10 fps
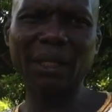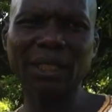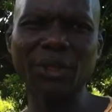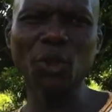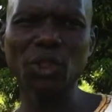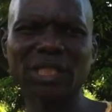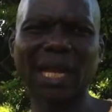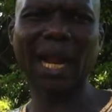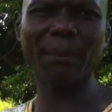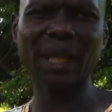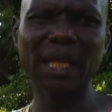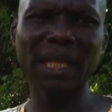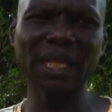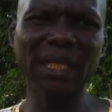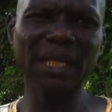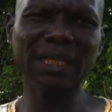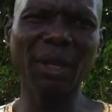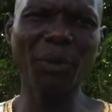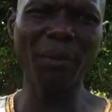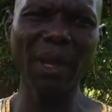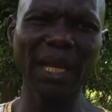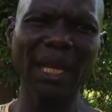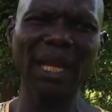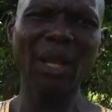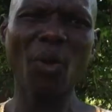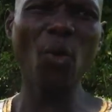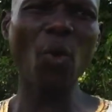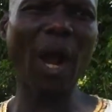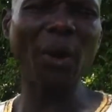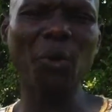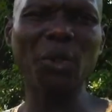the youths are coming in. The women who